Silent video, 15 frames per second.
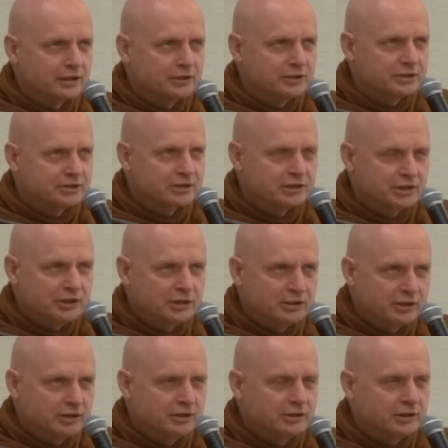just
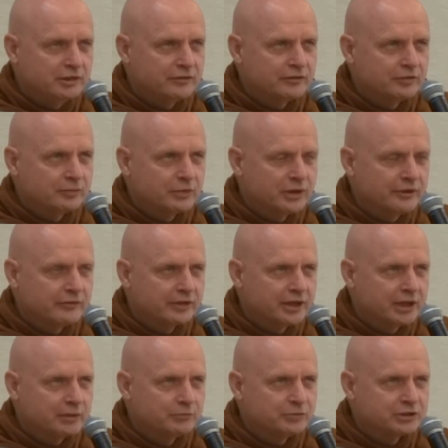learning from whatever
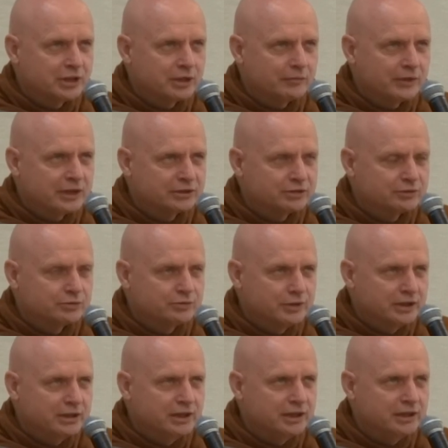comes out, that's
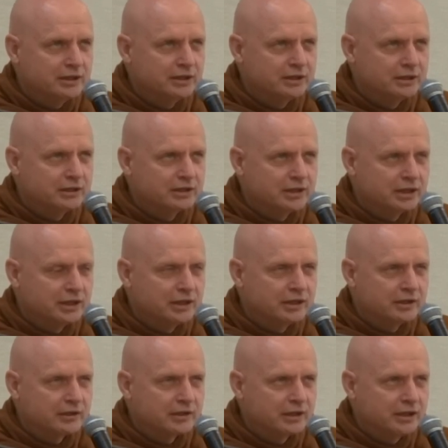already
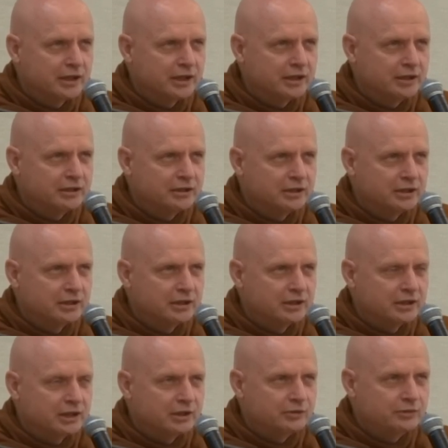a
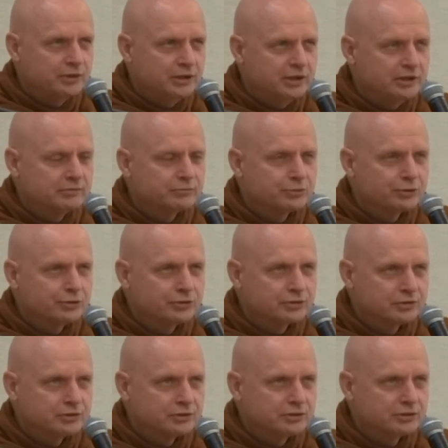really
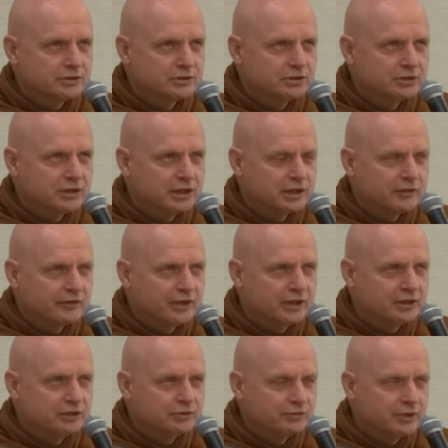important
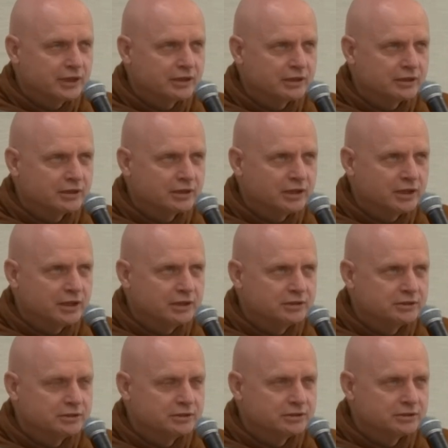thing to recognize.